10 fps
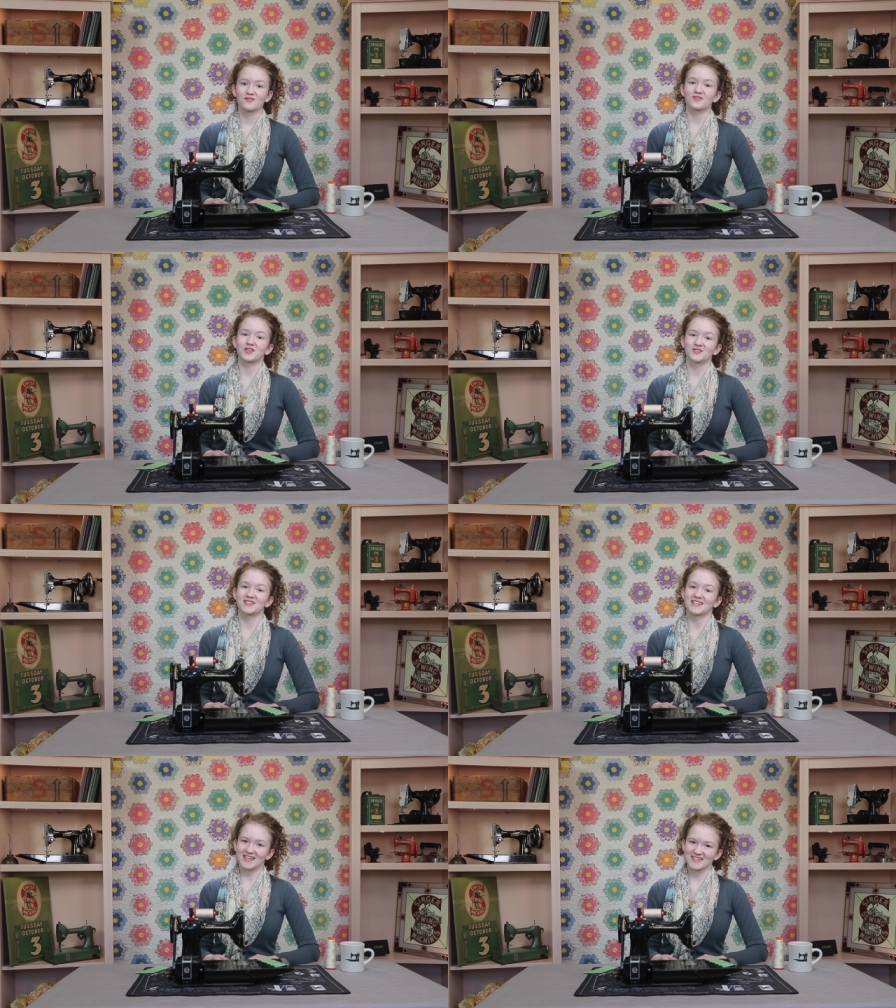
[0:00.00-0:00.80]
for you
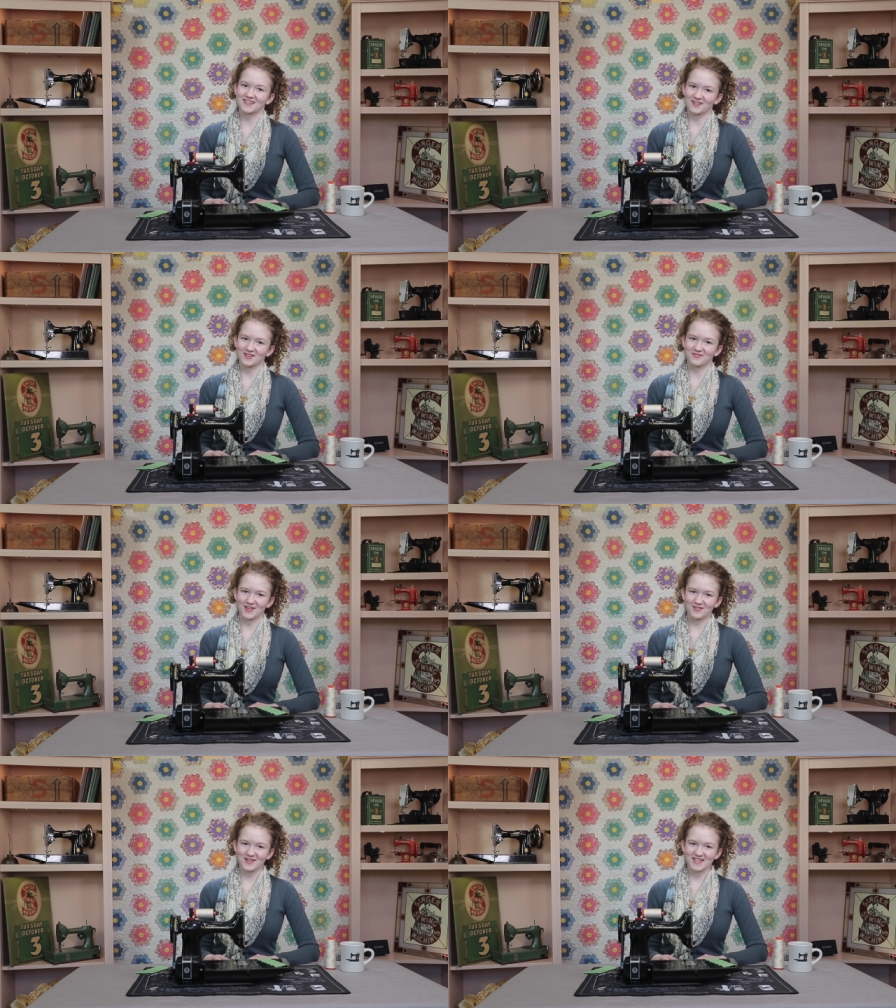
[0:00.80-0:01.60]
to get to know your
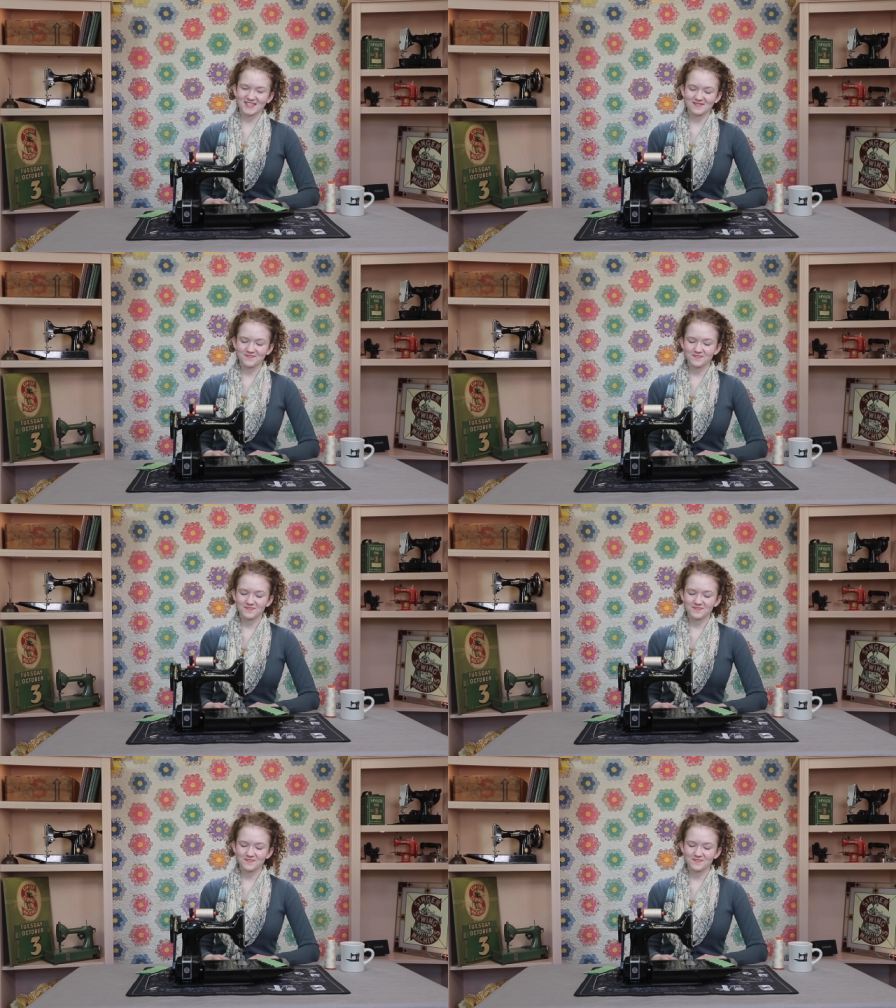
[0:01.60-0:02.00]
featherweight.